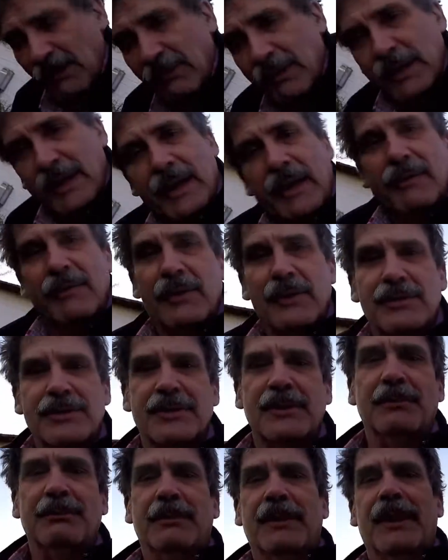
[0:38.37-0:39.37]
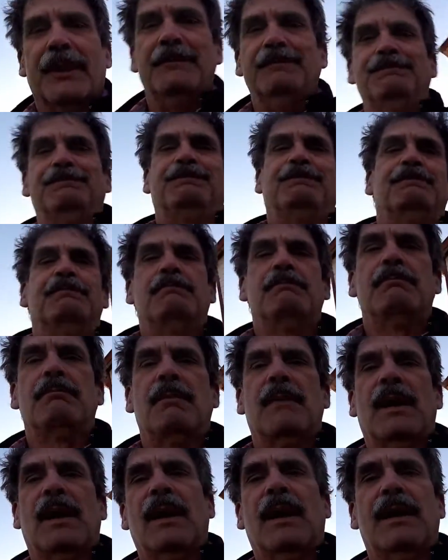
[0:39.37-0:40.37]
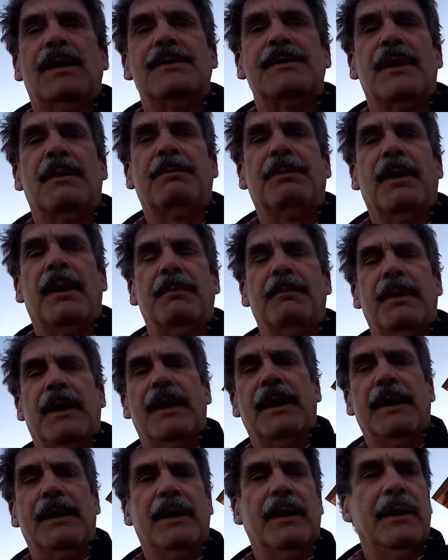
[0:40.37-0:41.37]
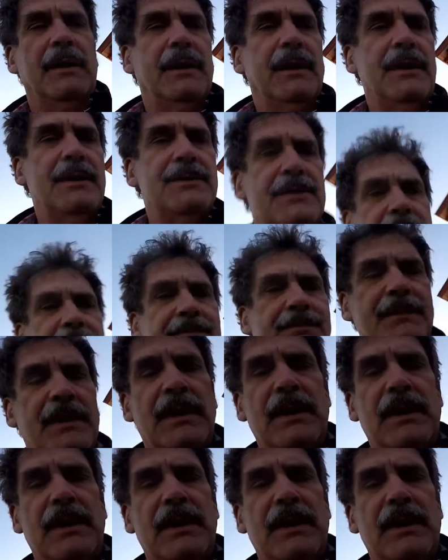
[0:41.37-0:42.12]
wanted to give you some heads up on my engine.